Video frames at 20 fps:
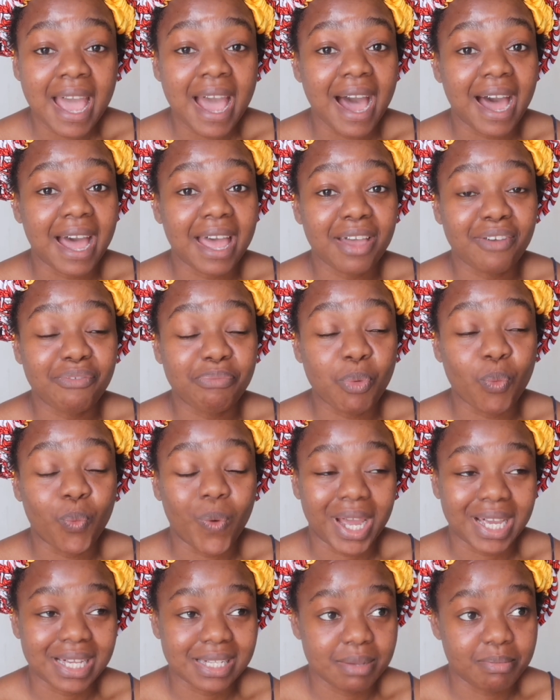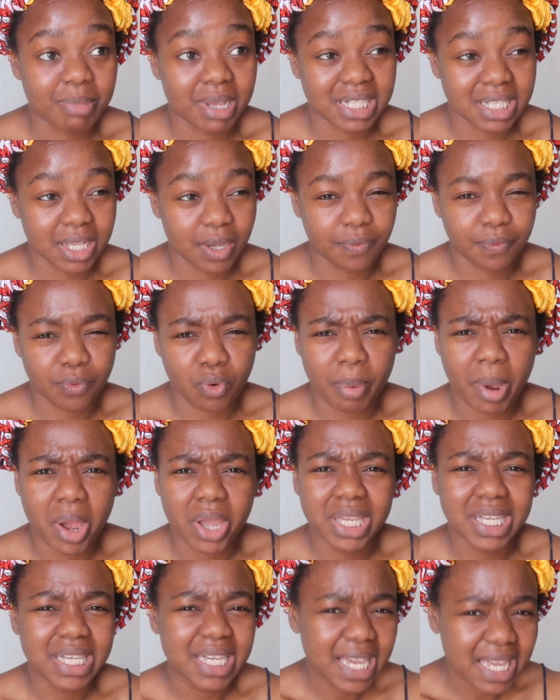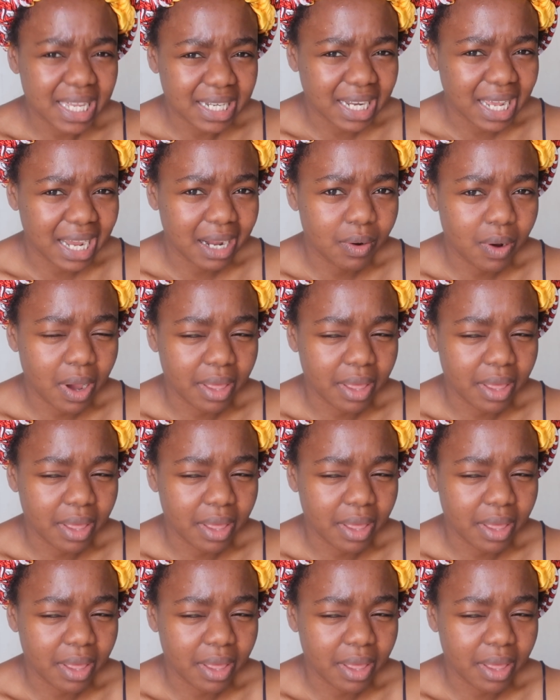I have been waxing myself for about a year now.